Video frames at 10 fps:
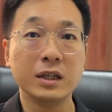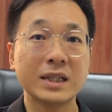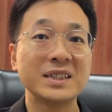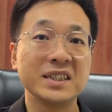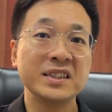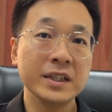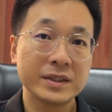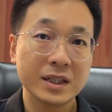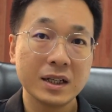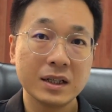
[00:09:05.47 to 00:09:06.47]
That is
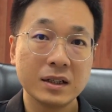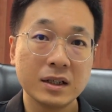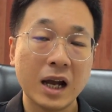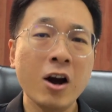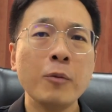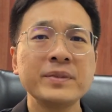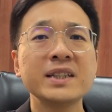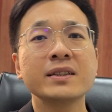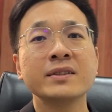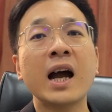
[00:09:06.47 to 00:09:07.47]
it. I hope
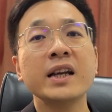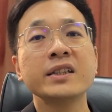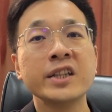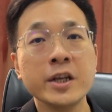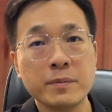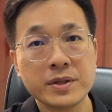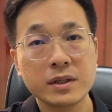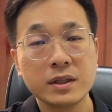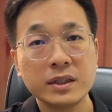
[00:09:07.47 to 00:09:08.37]
these 9 tips